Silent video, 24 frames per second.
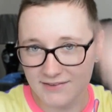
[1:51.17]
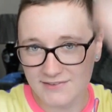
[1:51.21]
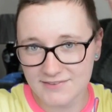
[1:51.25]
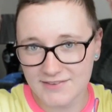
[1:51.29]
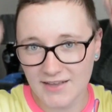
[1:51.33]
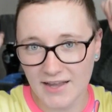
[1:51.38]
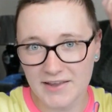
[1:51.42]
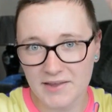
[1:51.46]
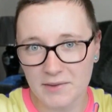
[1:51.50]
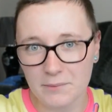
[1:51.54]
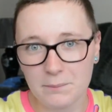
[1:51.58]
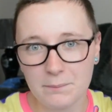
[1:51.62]
a
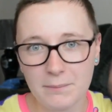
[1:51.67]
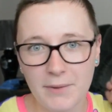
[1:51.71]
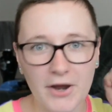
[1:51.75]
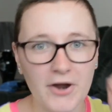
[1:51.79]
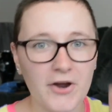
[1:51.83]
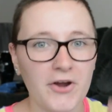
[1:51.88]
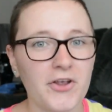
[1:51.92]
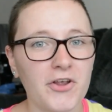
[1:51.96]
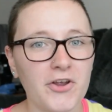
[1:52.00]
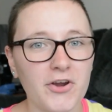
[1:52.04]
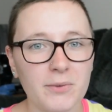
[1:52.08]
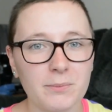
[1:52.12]

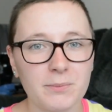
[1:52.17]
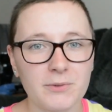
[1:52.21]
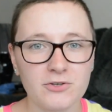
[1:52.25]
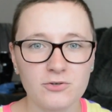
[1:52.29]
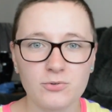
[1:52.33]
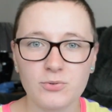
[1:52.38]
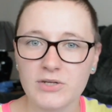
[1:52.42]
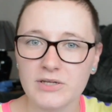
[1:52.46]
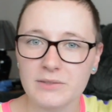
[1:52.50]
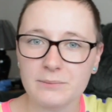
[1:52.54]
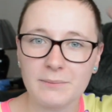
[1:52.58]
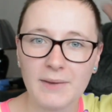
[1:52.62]
second barrier
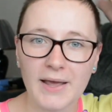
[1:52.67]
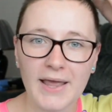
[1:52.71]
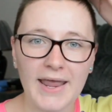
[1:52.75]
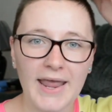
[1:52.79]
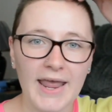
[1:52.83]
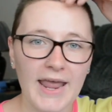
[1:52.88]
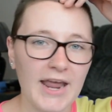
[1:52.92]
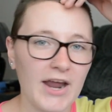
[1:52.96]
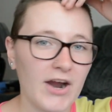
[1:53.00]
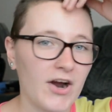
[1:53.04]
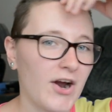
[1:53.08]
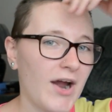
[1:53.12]
between
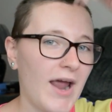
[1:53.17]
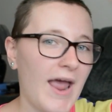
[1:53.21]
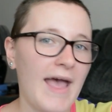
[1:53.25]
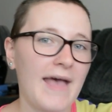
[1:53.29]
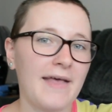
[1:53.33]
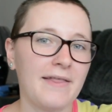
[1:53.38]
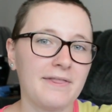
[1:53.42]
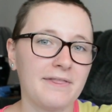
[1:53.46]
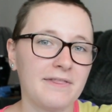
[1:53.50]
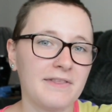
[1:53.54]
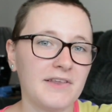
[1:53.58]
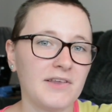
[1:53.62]
my hair
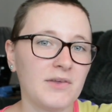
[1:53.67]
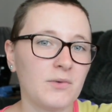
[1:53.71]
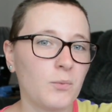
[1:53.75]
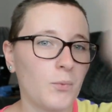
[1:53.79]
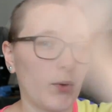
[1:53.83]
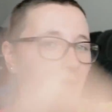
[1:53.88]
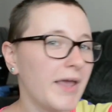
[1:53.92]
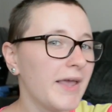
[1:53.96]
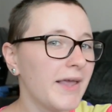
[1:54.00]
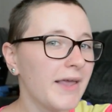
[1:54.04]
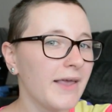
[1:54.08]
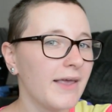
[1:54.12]
and
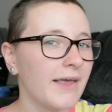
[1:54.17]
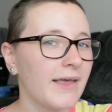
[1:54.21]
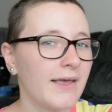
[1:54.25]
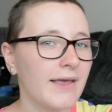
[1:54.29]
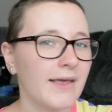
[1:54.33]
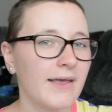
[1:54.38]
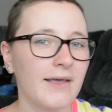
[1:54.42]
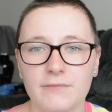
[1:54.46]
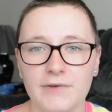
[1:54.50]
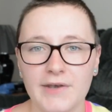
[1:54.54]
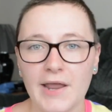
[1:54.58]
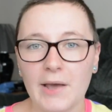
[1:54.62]
the wig.
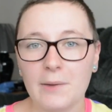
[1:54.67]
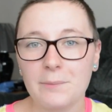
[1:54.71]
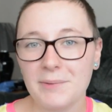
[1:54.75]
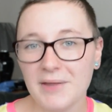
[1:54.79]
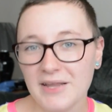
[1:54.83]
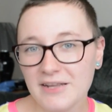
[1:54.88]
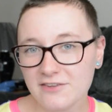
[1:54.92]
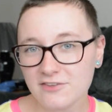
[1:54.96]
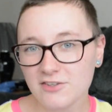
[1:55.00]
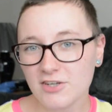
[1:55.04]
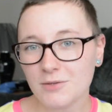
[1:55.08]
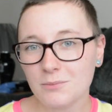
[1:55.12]

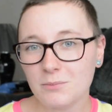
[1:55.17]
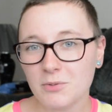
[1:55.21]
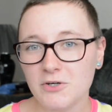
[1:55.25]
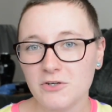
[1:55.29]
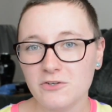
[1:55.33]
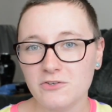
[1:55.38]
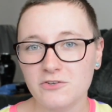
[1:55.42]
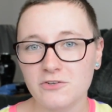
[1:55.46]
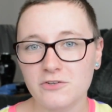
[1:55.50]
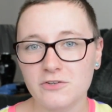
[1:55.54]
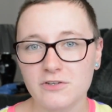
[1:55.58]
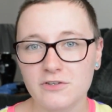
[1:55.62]
Now, based
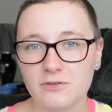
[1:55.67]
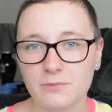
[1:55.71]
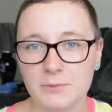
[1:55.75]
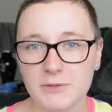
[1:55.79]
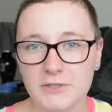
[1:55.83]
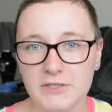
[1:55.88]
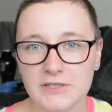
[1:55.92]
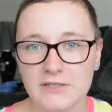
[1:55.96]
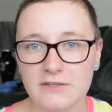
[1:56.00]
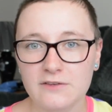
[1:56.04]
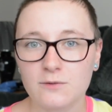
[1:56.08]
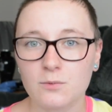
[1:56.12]
on personal
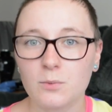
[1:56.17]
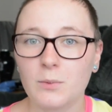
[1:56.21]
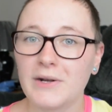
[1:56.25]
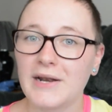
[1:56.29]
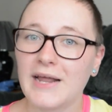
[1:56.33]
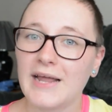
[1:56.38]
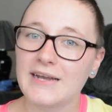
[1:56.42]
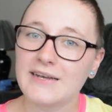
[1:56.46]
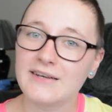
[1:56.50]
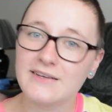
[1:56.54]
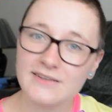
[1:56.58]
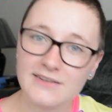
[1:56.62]

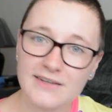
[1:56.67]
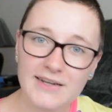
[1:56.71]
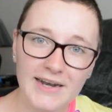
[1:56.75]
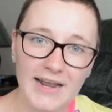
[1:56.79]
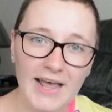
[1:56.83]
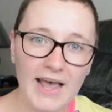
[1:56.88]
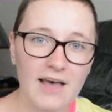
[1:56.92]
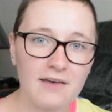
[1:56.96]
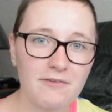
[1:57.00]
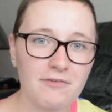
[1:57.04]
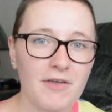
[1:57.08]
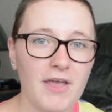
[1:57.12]
experience when I
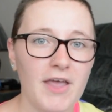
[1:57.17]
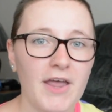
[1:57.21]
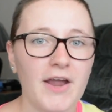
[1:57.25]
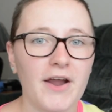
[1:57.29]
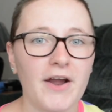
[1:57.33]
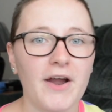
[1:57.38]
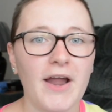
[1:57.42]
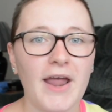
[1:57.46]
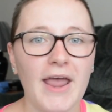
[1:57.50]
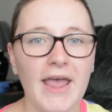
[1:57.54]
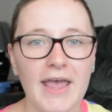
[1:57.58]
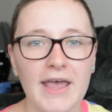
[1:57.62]
did have
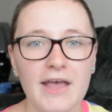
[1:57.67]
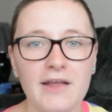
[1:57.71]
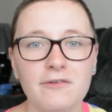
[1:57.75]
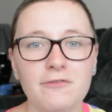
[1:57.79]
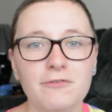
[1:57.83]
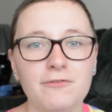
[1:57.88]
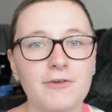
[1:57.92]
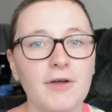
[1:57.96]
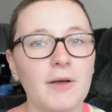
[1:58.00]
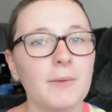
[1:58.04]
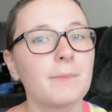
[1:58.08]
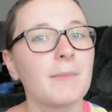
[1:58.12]
hair,
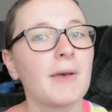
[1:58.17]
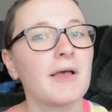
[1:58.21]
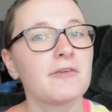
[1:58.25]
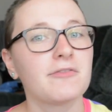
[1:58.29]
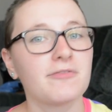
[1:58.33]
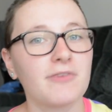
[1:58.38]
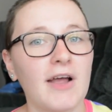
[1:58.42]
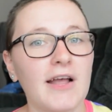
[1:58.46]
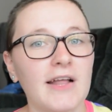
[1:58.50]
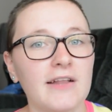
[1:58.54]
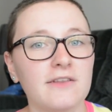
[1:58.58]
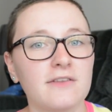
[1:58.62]
and from
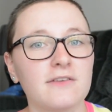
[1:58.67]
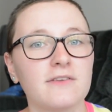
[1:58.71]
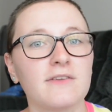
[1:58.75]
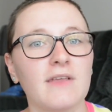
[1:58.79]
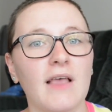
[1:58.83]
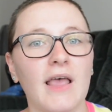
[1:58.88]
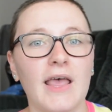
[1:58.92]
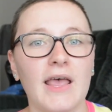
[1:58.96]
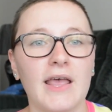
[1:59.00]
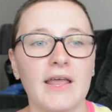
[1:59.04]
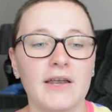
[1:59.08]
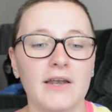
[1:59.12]
my
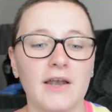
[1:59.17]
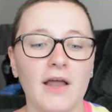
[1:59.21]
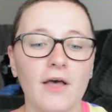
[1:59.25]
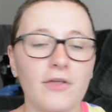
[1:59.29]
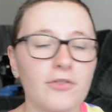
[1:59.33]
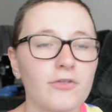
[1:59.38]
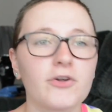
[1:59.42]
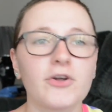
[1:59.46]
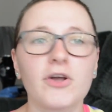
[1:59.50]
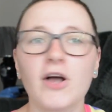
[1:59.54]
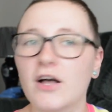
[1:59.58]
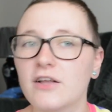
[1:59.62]
friends
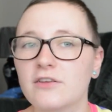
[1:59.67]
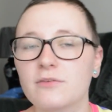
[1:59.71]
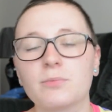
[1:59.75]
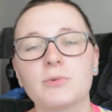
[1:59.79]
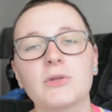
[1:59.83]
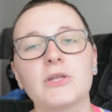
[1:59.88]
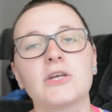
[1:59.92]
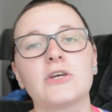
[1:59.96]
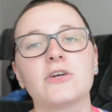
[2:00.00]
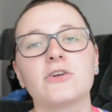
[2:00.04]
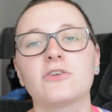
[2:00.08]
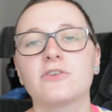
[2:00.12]
and other
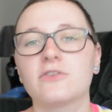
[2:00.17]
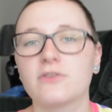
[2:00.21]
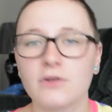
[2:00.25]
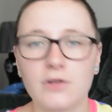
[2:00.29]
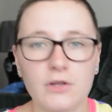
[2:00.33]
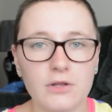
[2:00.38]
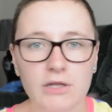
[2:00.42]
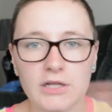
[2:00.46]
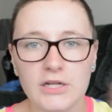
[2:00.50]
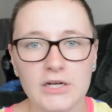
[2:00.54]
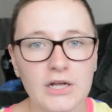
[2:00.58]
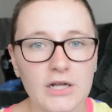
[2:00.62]

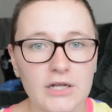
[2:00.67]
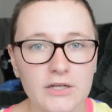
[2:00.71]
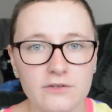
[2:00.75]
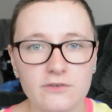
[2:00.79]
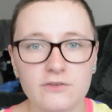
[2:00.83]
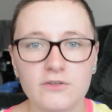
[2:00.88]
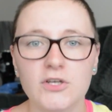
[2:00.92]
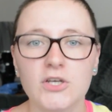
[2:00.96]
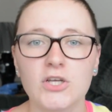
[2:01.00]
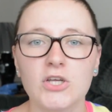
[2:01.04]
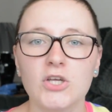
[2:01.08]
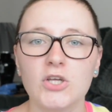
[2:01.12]
cosplayers,
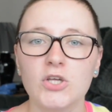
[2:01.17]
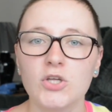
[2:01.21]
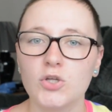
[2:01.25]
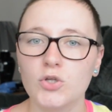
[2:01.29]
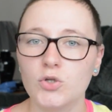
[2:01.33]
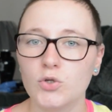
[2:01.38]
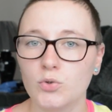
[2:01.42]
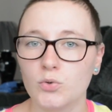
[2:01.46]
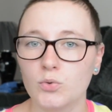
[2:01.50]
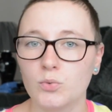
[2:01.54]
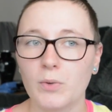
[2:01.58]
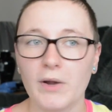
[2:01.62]
Lolitas,
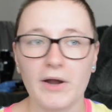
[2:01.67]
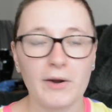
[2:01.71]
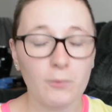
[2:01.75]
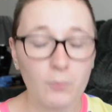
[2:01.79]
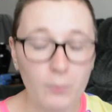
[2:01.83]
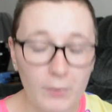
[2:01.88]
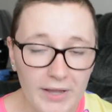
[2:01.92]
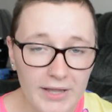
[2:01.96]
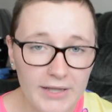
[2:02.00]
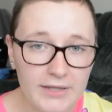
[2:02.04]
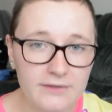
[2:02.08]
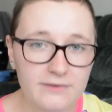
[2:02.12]
who
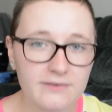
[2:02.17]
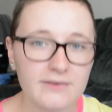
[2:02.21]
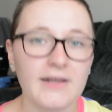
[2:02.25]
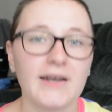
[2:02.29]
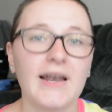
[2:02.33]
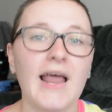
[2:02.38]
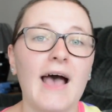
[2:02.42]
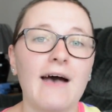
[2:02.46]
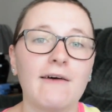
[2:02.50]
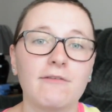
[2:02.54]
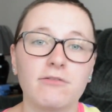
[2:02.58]
wear wigs